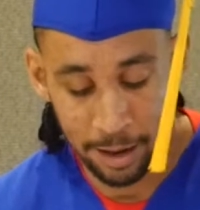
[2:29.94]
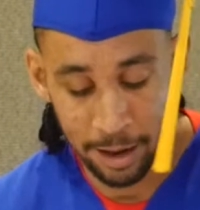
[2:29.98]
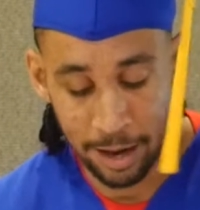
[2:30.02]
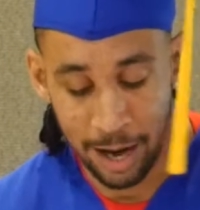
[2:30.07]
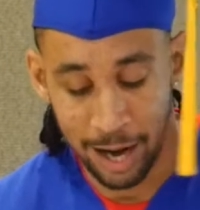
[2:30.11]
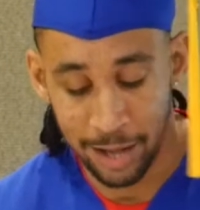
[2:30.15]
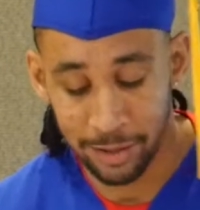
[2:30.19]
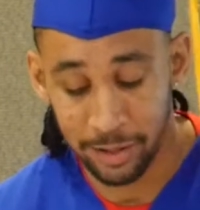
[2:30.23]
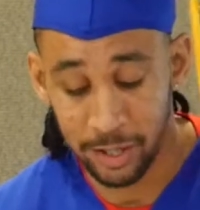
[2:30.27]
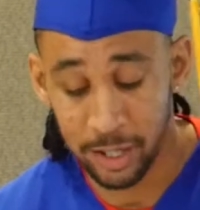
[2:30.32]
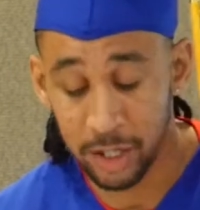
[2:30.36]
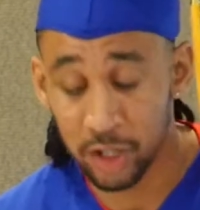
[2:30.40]

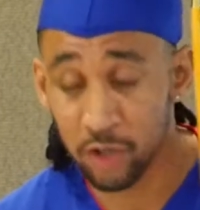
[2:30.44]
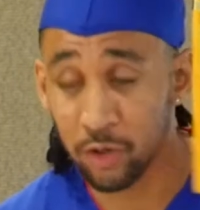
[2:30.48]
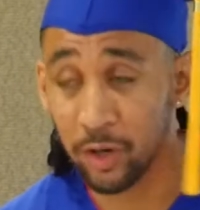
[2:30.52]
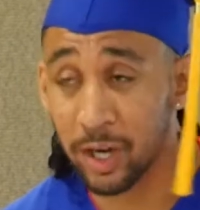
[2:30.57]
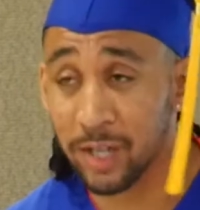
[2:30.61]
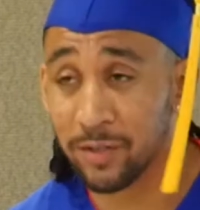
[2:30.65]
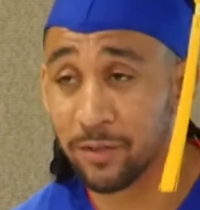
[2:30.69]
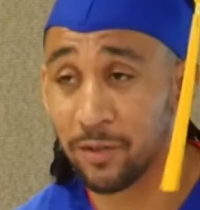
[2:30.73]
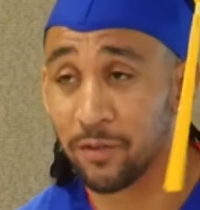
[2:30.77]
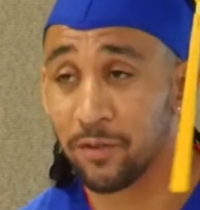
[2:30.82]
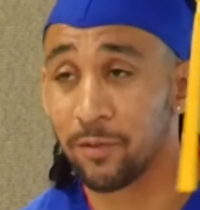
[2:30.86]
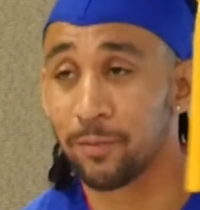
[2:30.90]
I then
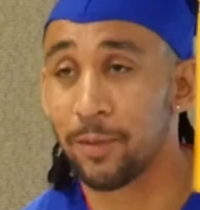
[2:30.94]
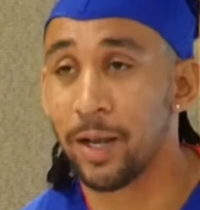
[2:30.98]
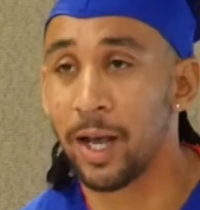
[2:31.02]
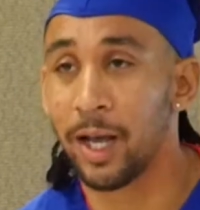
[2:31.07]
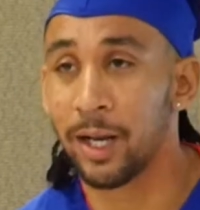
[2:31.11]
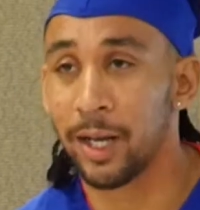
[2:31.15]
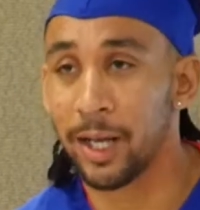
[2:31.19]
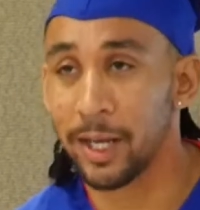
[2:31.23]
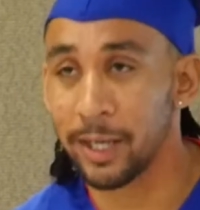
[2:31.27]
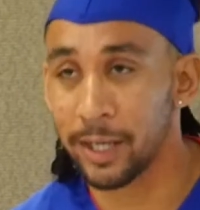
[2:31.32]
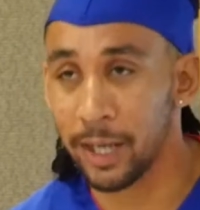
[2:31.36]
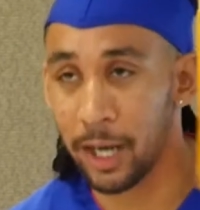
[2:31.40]
transferred from
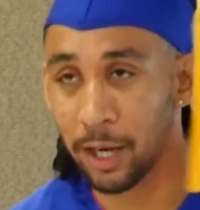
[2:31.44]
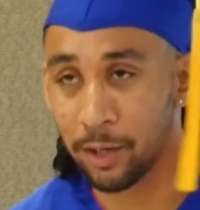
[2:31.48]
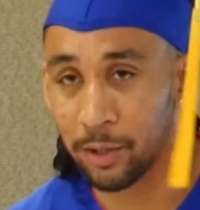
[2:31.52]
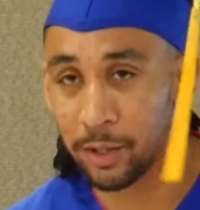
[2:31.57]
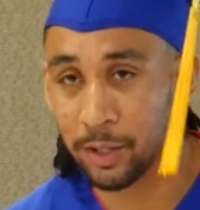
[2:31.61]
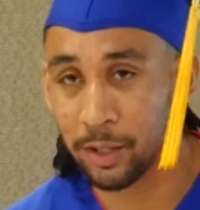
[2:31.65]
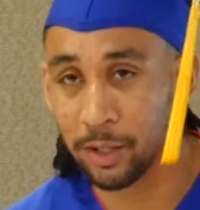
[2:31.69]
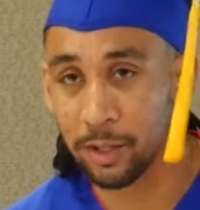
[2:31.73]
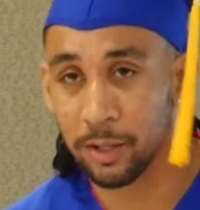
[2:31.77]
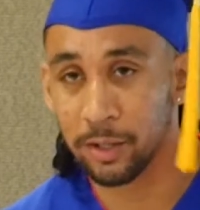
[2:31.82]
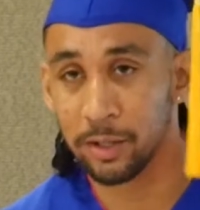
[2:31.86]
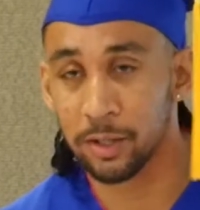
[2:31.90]
LA
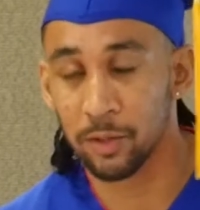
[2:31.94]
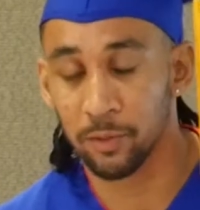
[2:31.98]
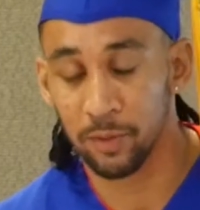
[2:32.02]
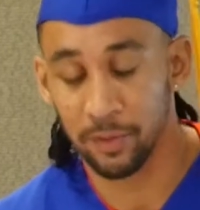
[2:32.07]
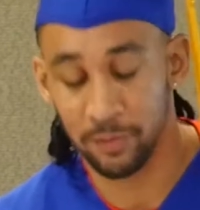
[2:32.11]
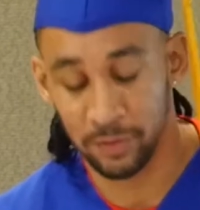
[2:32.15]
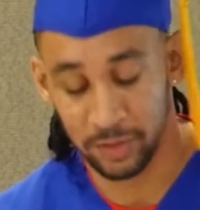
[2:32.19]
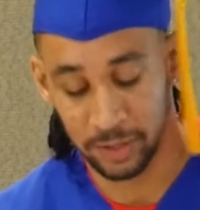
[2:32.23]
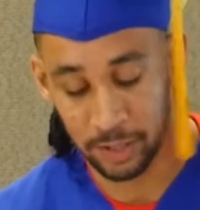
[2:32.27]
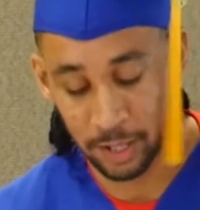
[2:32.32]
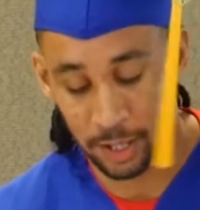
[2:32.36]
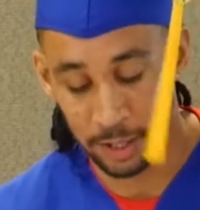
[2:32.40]
County to
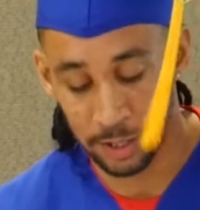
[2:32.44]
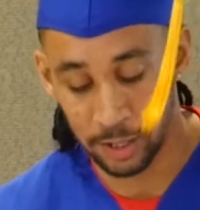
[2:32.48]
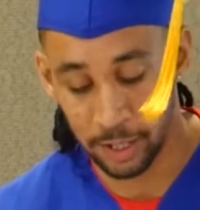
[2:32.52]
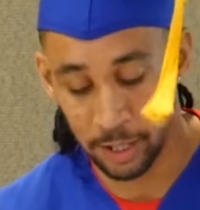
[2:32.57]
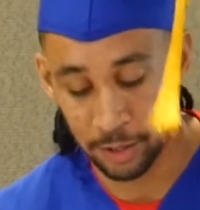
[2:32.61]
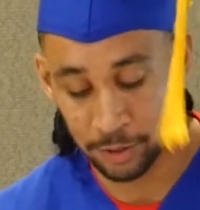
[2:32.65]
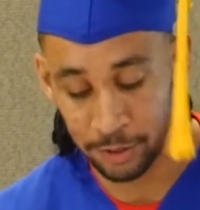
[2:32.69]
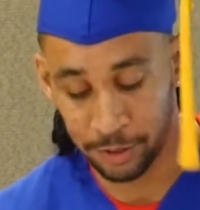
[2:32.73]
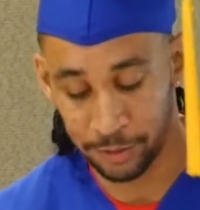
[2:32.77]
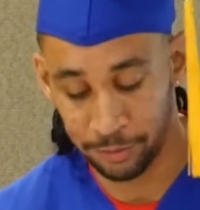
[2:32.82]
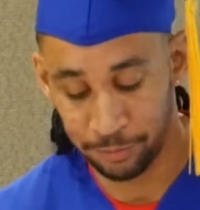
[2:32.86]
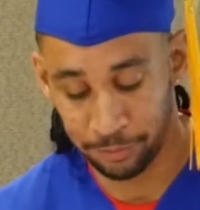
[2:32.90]
Riverside
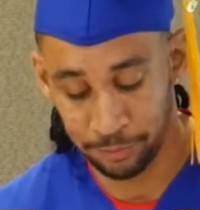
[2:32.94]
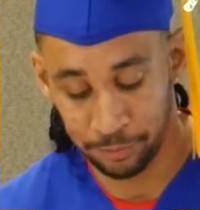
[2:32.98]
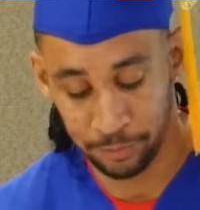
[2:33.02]
County